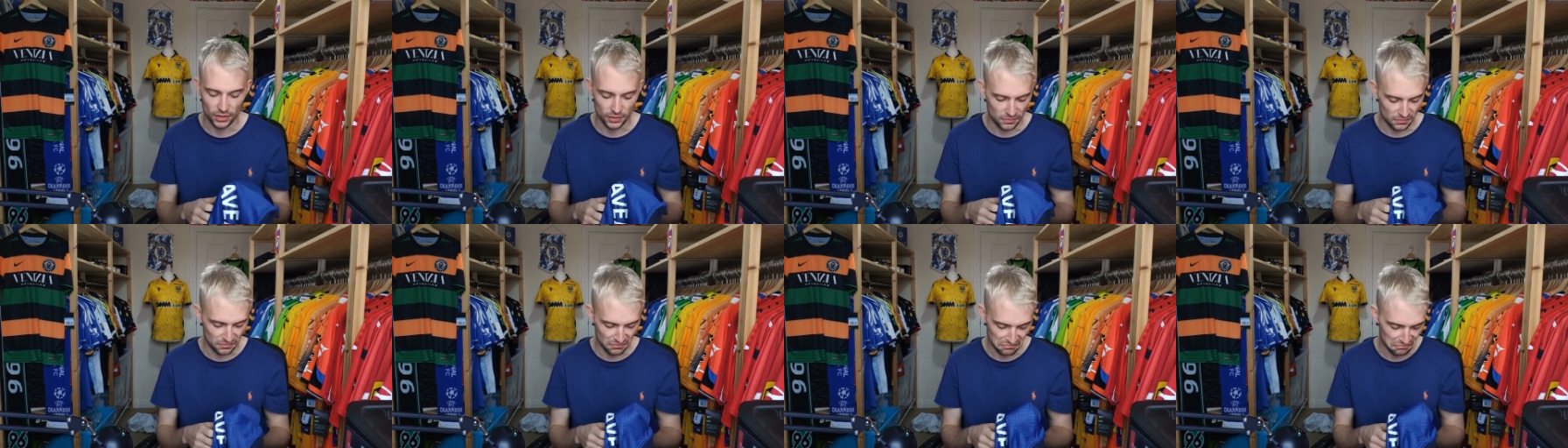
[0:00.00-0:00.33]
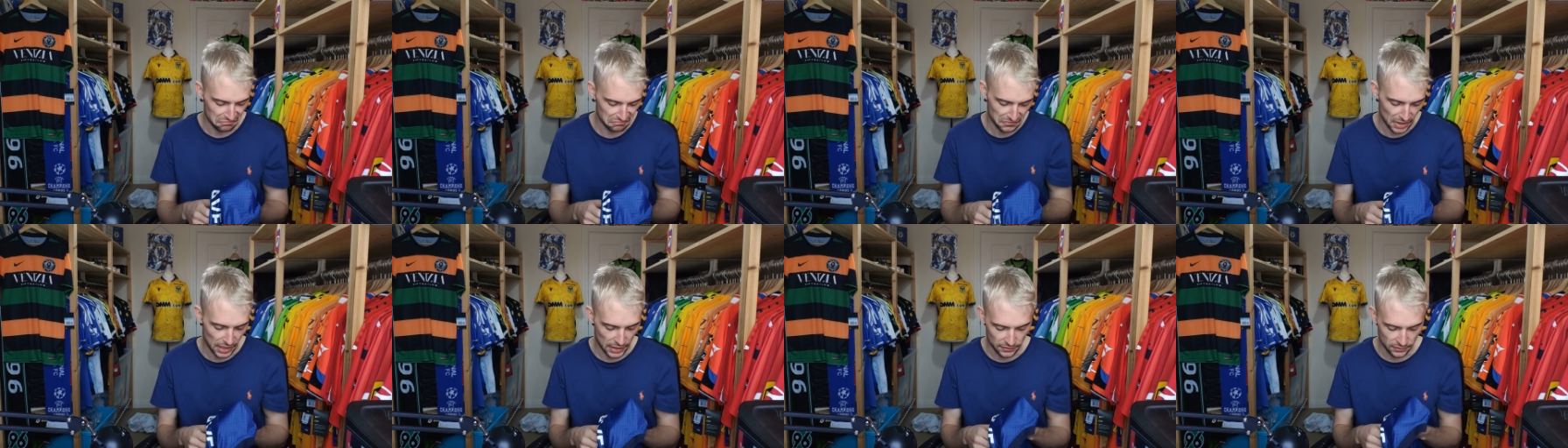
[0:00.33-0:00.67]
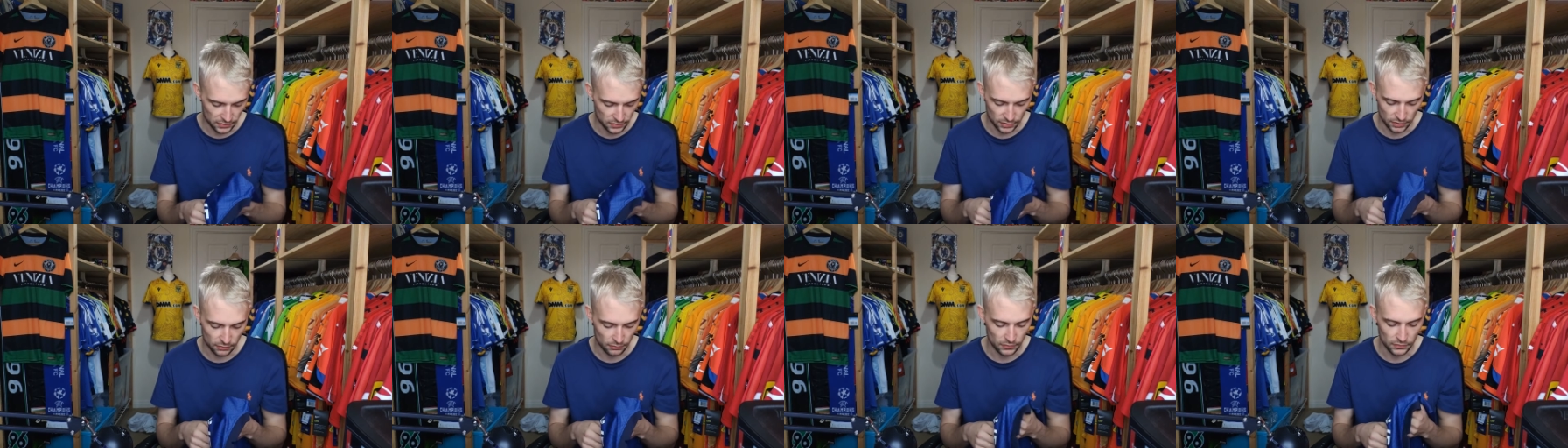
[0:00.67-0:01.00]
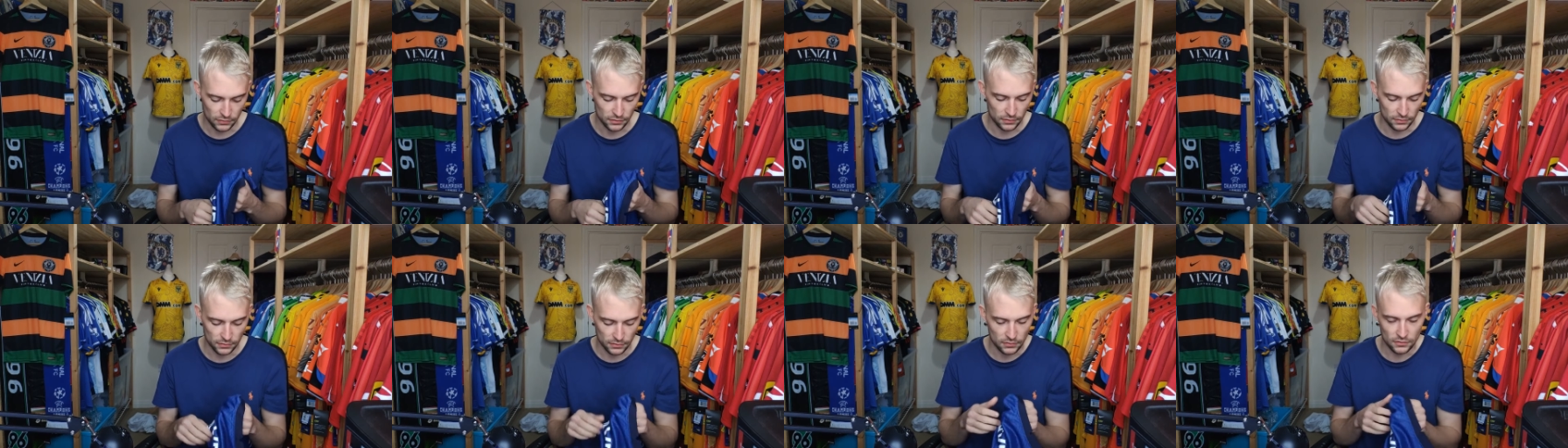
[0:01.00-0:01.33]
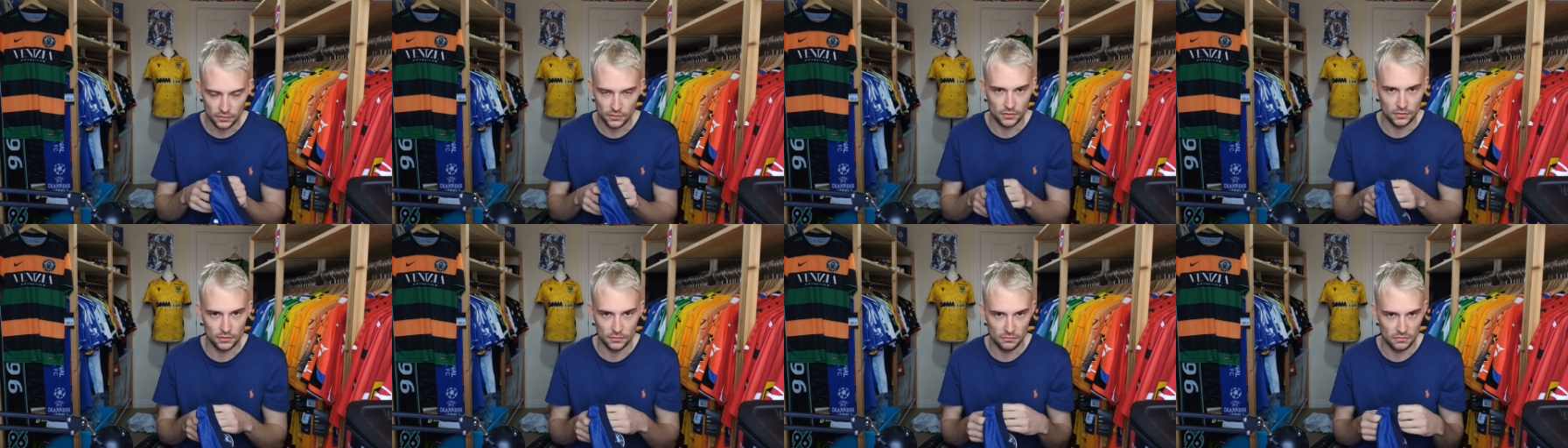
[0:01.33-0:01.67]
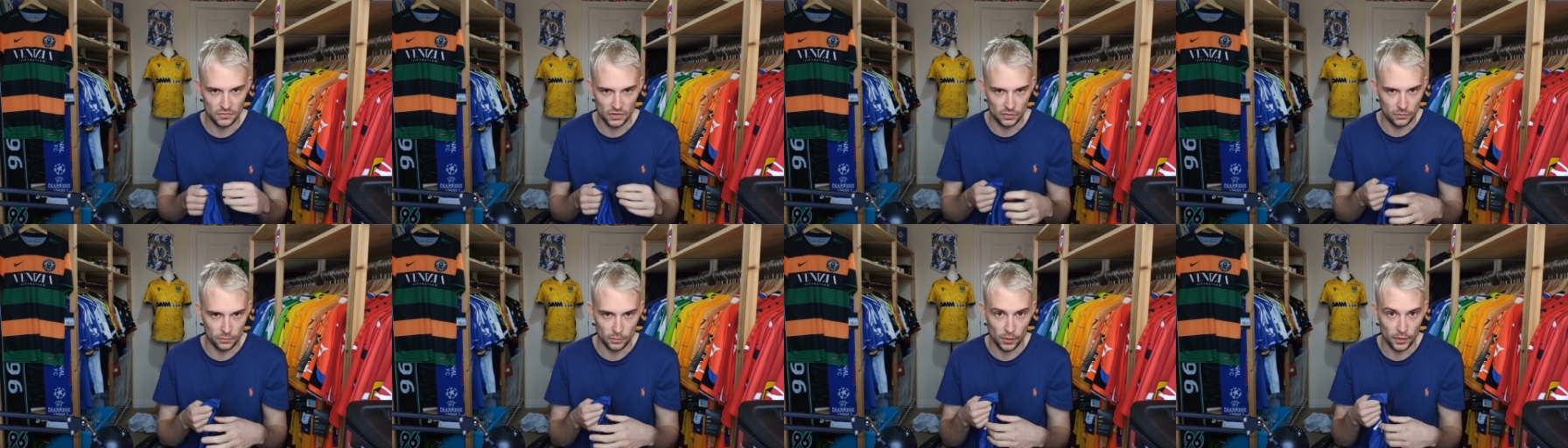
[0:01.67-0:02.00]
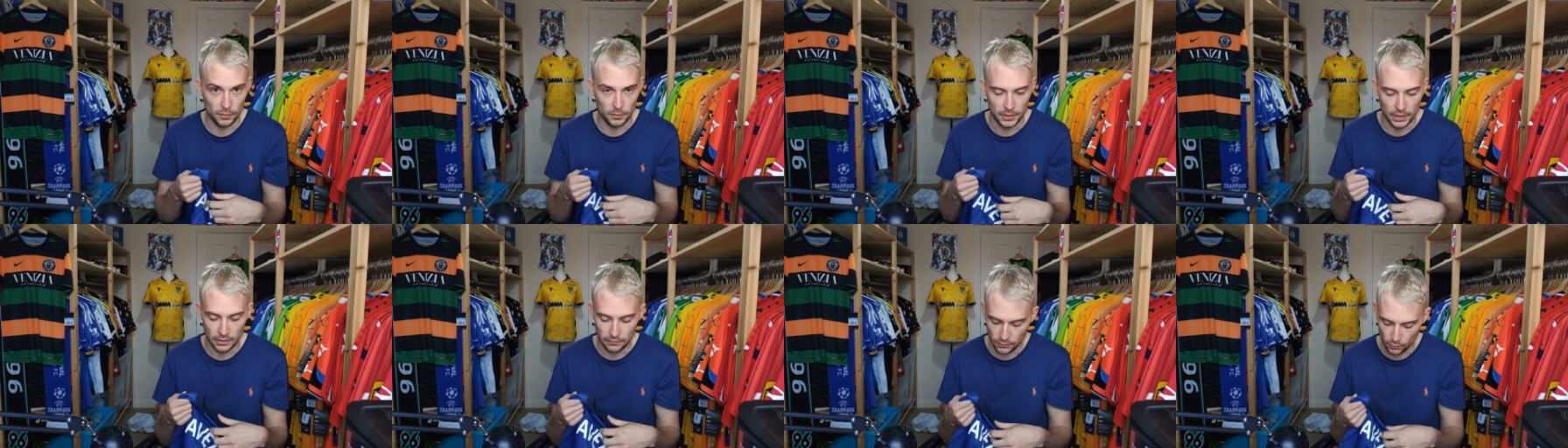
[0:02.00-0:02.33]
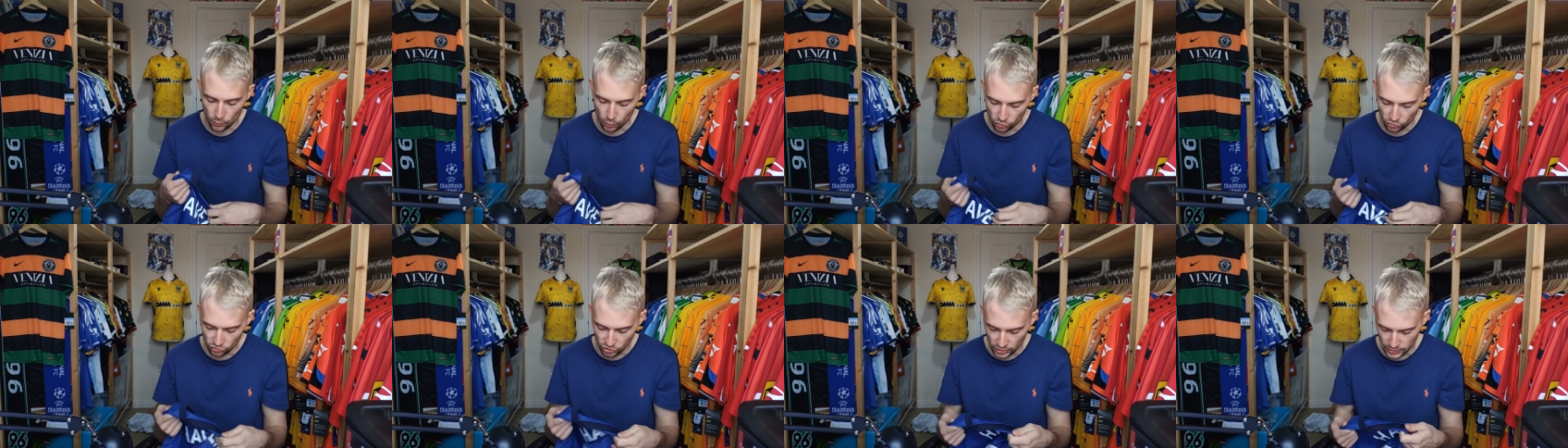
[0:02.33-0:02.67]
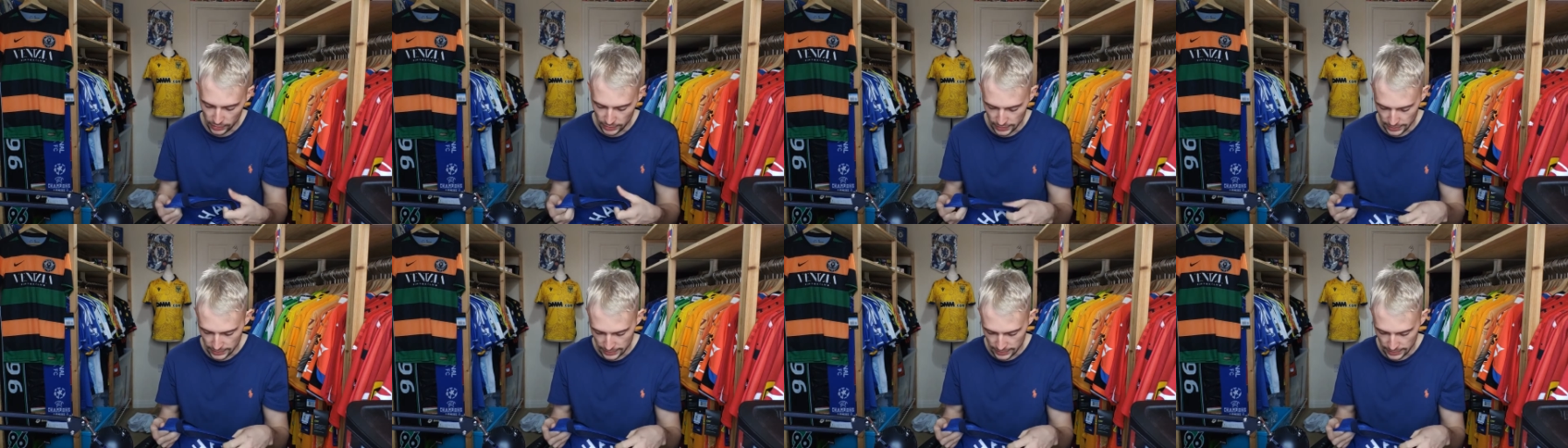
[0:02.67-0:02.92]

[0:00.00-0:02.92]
And it doesn't bother me if you wash it.